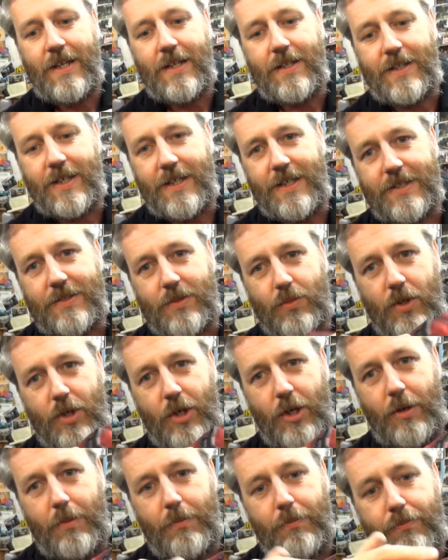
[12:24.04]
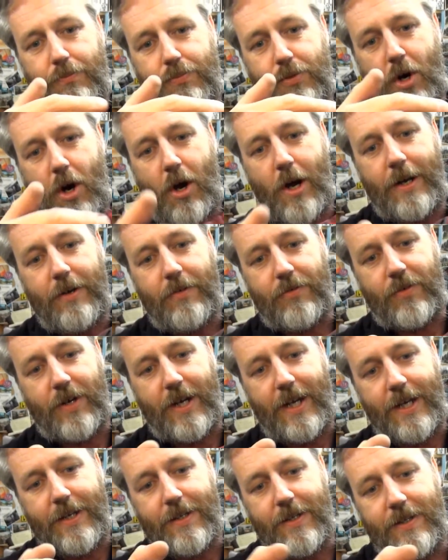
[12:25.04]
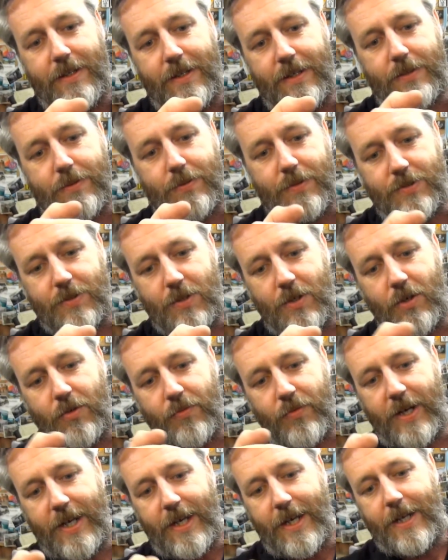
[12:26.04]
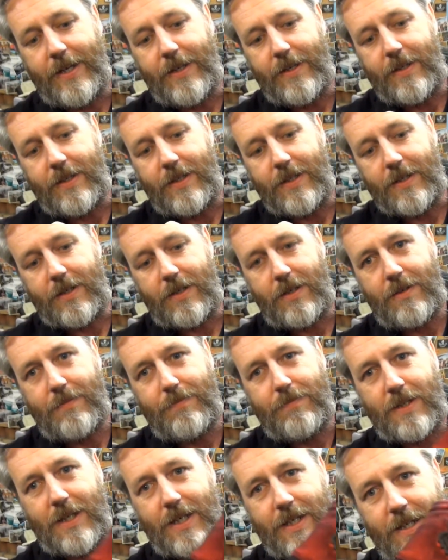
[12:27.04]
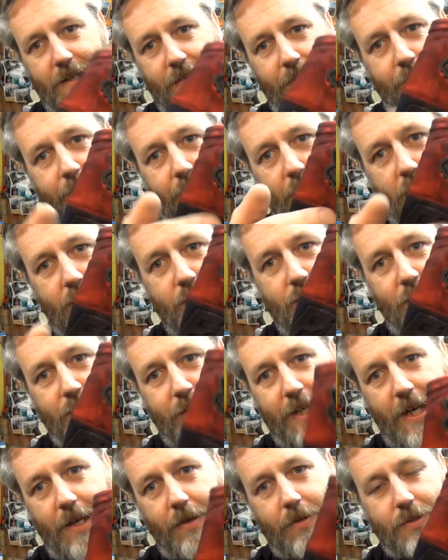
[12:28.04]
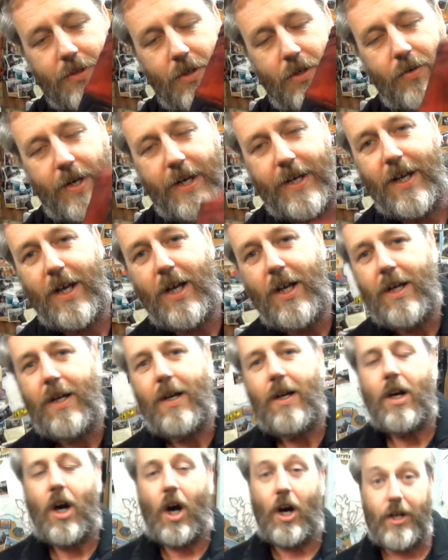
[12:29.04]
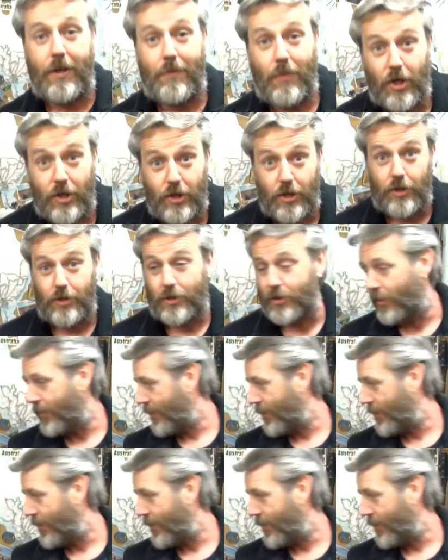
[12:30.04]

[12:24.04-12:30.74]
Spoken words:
These were bright red. This was all red. The bloody fox on there was all red. I did my usual